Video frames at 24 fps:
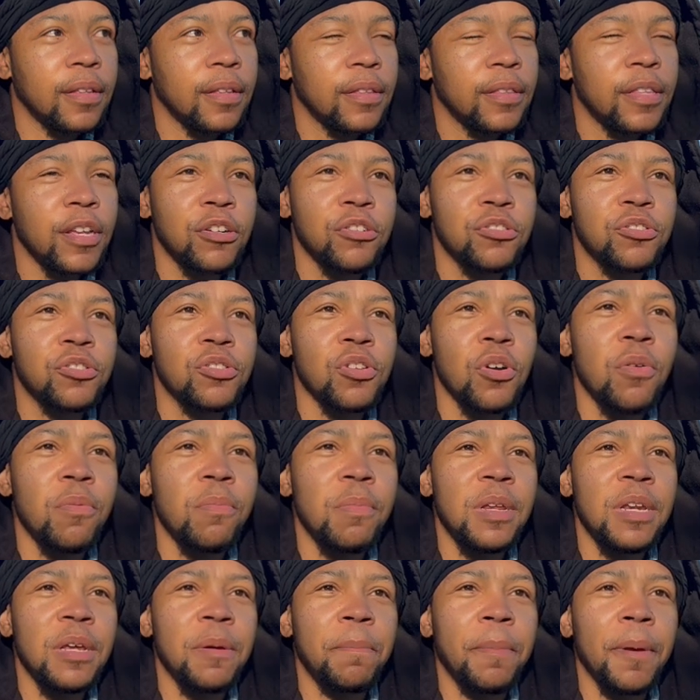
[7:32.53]
there's so
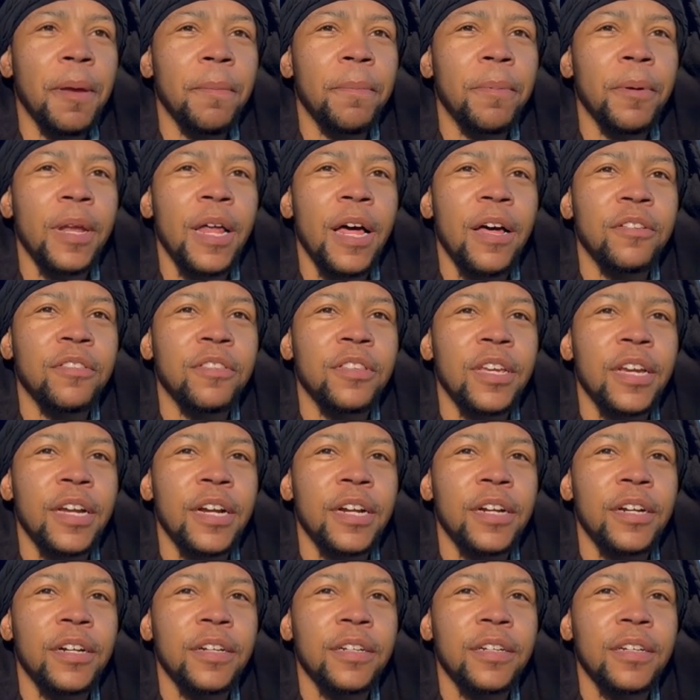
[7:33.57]
many people out
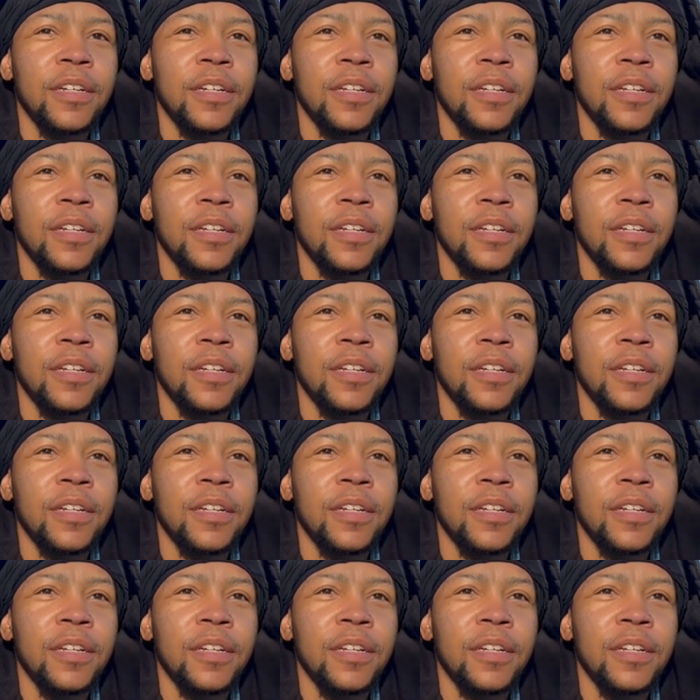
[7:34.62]
there